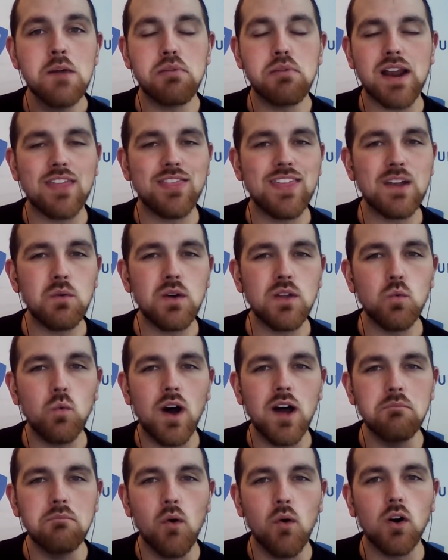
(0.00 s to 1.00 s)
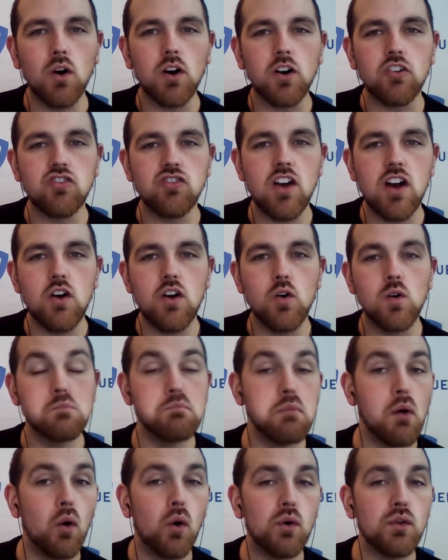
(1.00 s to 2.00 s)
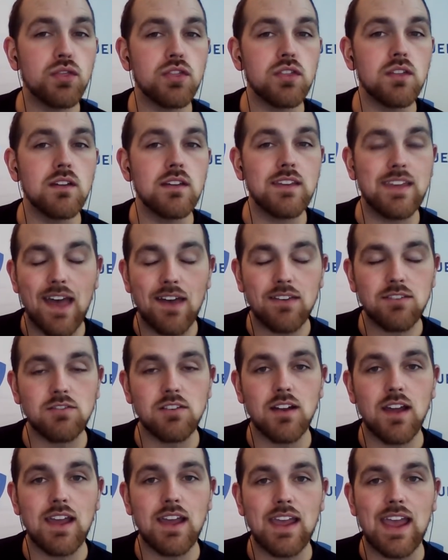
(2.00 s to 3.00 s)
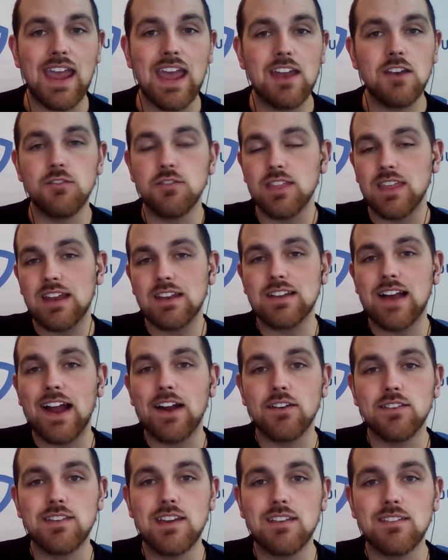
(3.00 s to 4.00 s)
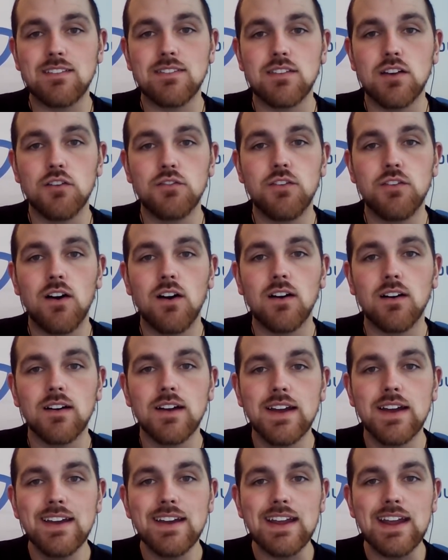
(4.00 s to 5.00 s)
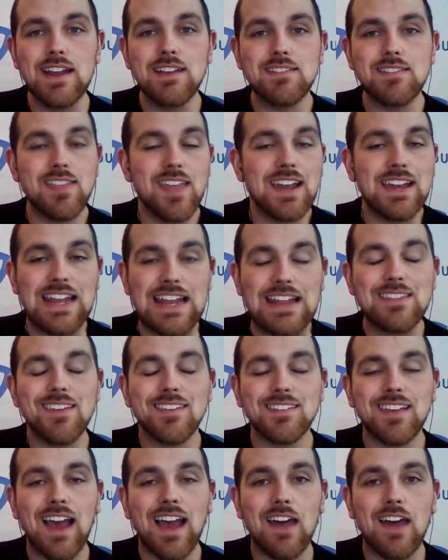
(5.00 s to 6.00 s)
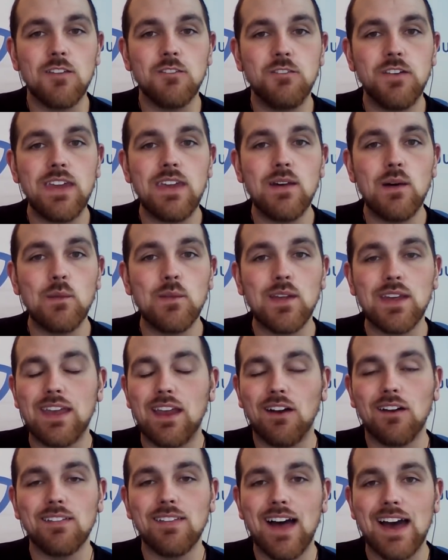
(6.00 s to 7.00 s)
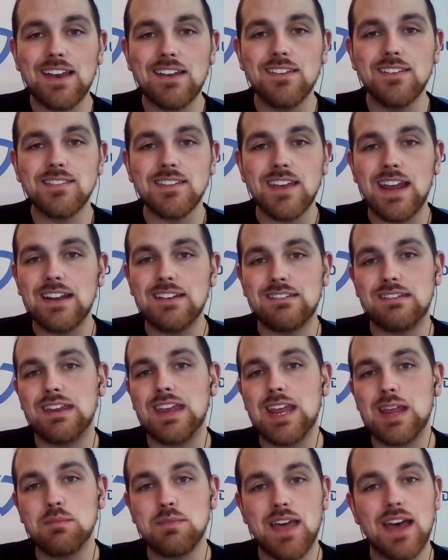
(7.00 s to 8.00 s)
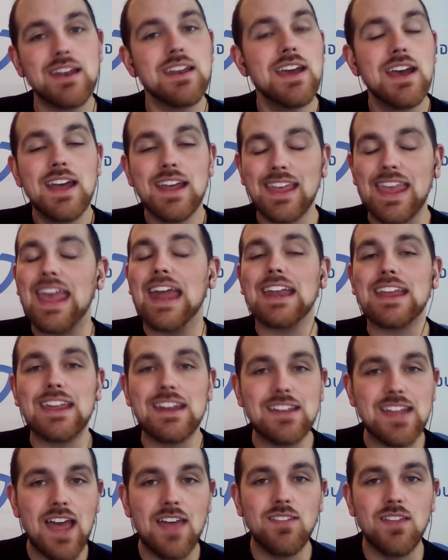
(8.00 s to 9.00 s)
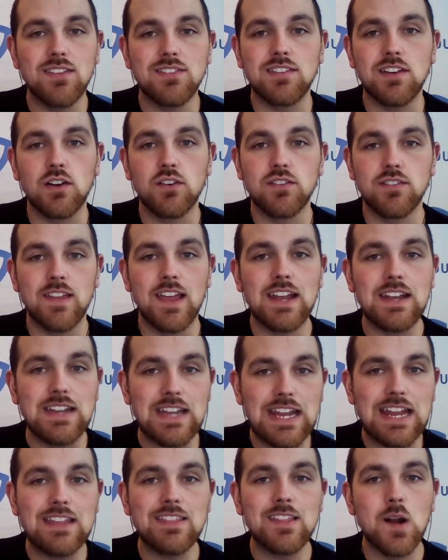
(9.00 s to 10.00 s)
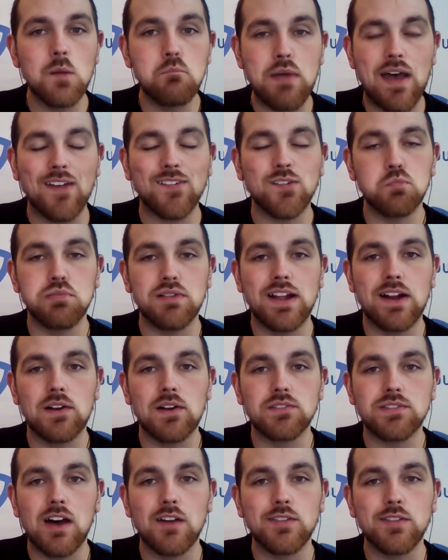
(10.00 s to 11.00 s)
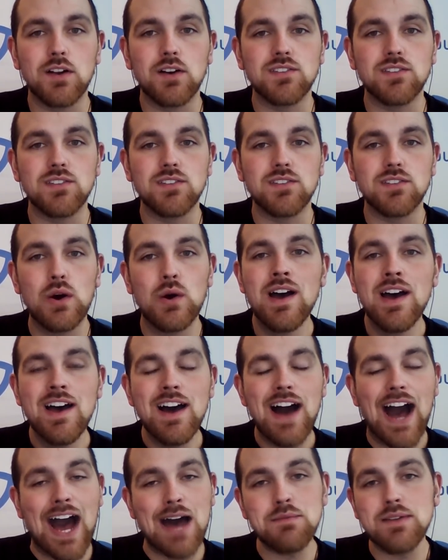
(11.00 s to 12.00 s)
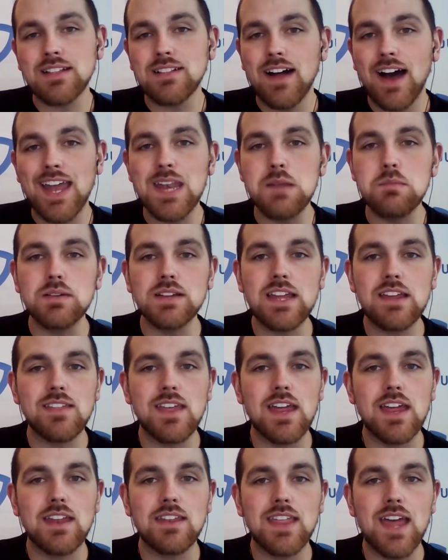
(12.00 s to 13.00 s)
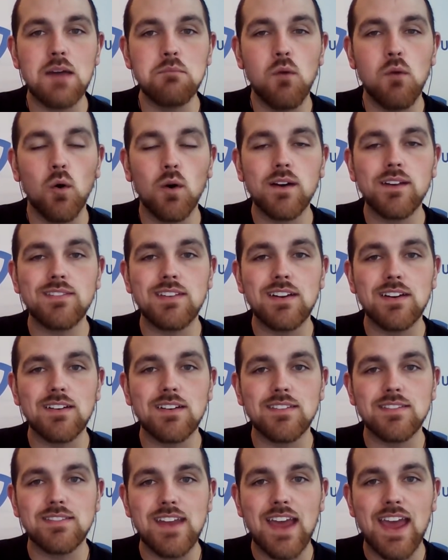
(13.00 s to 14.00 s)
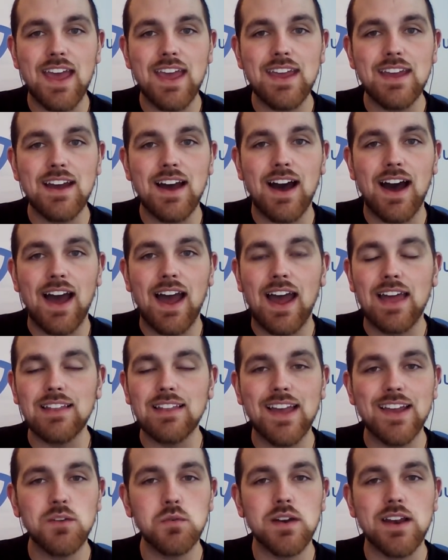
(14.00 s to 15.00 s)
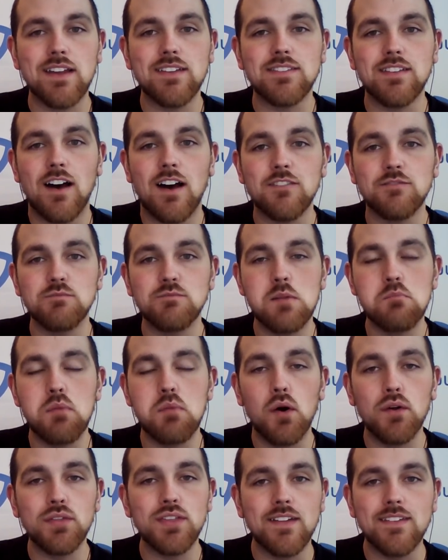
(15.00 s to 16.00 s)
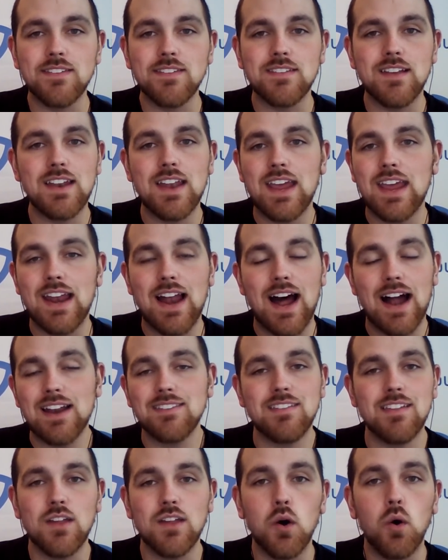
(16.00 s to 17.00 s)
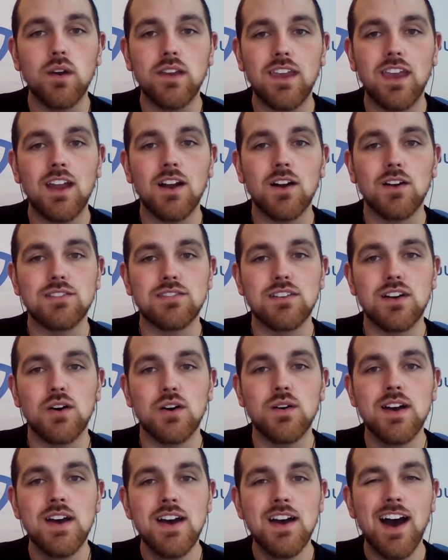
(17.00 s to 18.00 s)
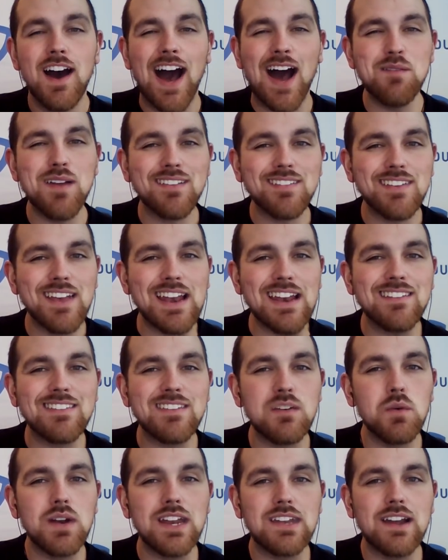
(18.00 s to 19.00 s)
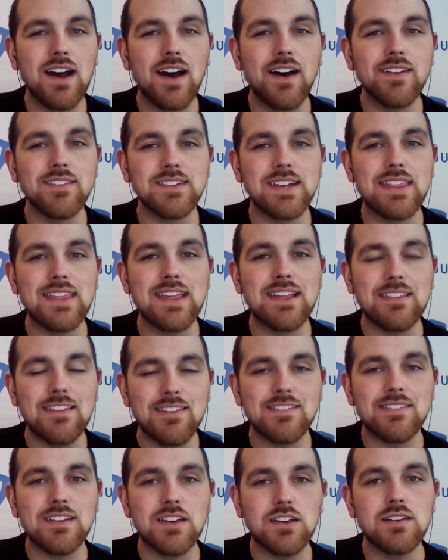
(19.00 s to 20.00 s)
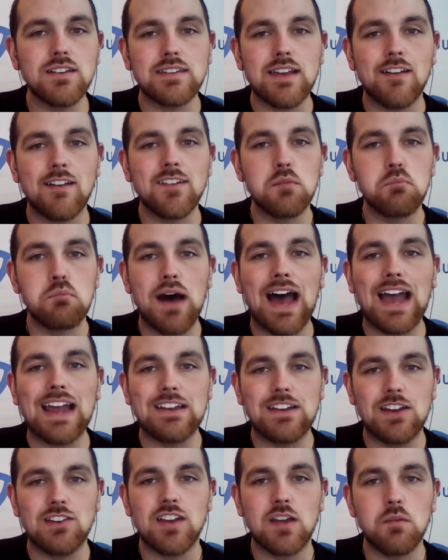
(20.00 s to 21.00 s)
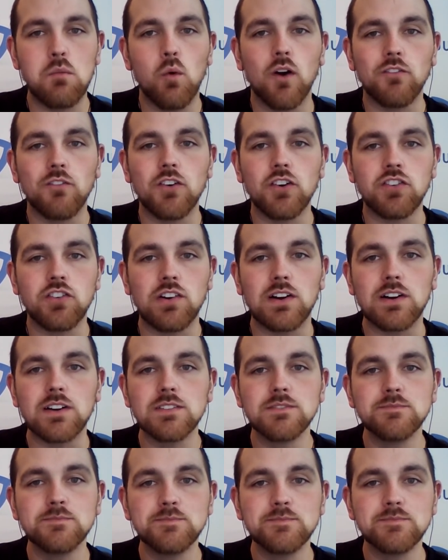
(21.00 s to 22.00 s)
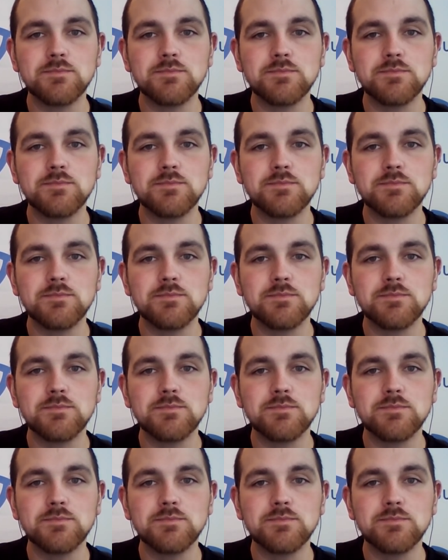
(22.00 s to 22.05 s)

But I think with what Moore showed both yesterday and for the entire season so far is that they need this guy on the field, and Carolina's a team that can contend this year. So they need their best players out there. So I'm inclined to believe that, that Moore is here to stay. I, I liked what I saw from him both on Sunday and honestly the whole year. So I'm excited to see what he does. And I think this is a good time to buy D J Moore for sure.